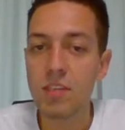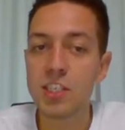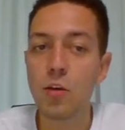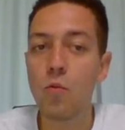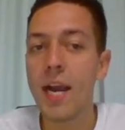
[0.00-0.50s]

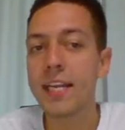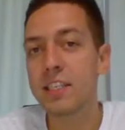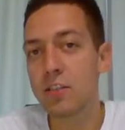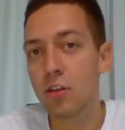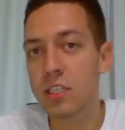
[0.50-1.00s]
So white
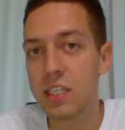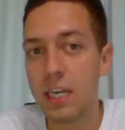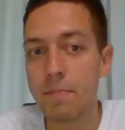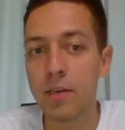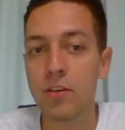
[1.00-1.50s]
is not
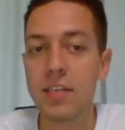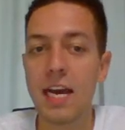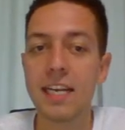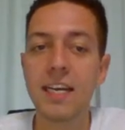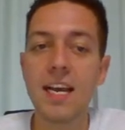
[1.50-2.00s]
sleeping on
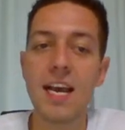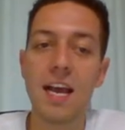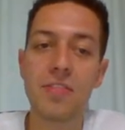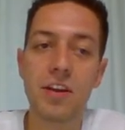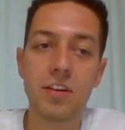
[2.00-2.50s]
that
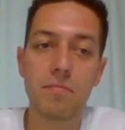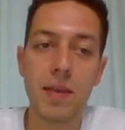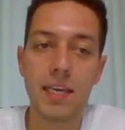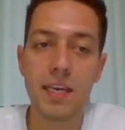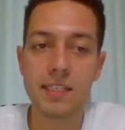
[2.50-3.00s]
they're
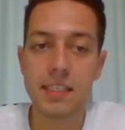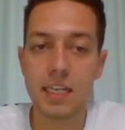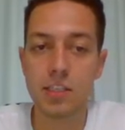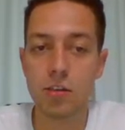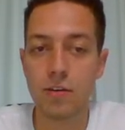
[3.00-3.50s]
making
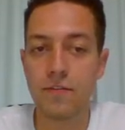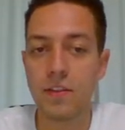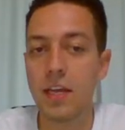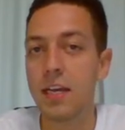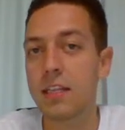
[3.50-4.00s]
sense of
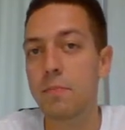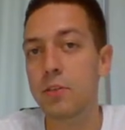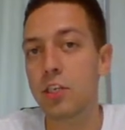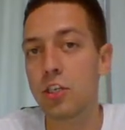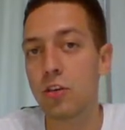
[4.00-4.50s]
uh, the
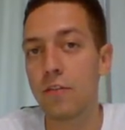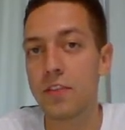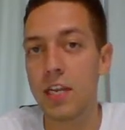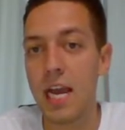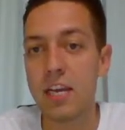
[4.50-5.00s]
position of
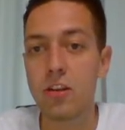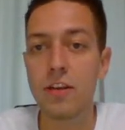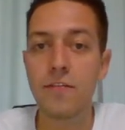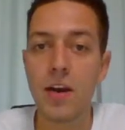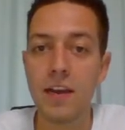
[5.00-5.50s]
the knight on
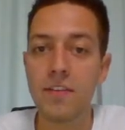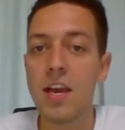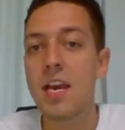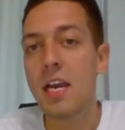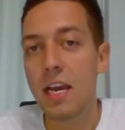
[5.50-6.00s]
f5
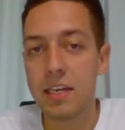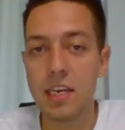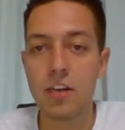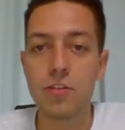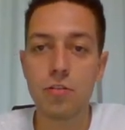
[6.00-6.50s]
and
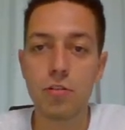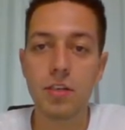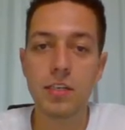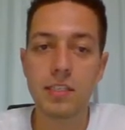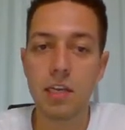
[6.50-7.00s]
here you could
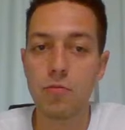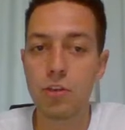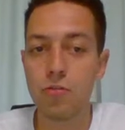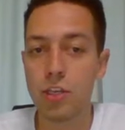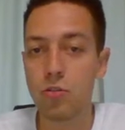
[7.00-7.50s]
say
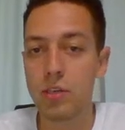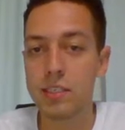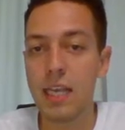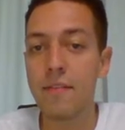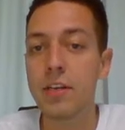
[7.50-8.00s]
retreat to
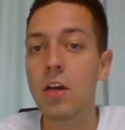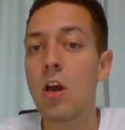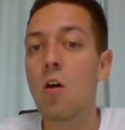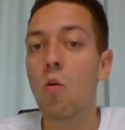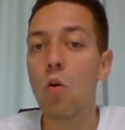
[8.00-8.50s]
e7
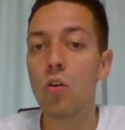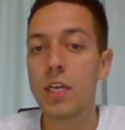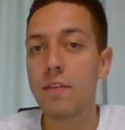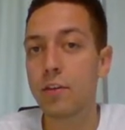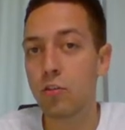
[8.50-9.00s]
or
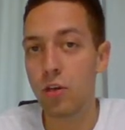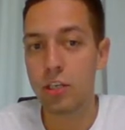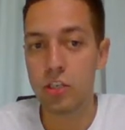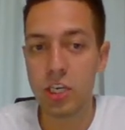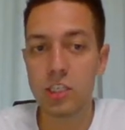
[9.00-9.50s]
even to
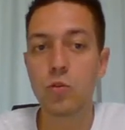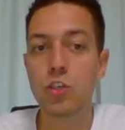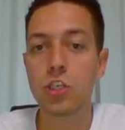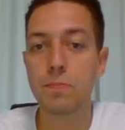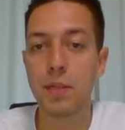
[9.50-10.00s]
h6
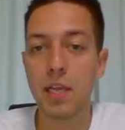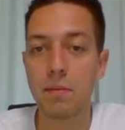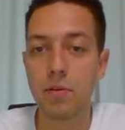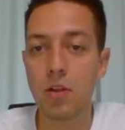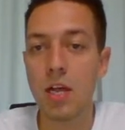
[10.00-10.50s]
which is
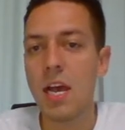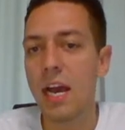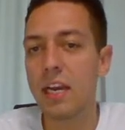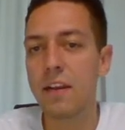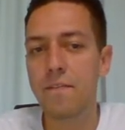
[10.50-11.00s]
playable
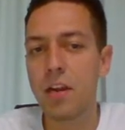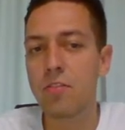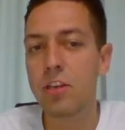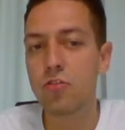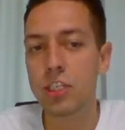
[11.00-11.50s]
again
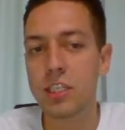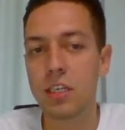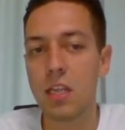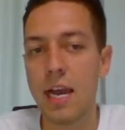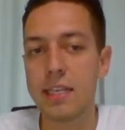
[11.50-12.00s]
very interesting
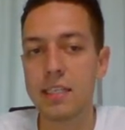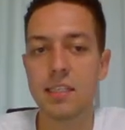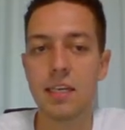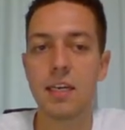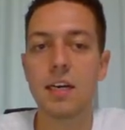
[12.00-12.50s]
lines
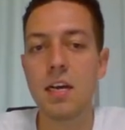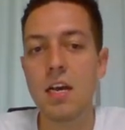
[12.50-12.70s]
uh,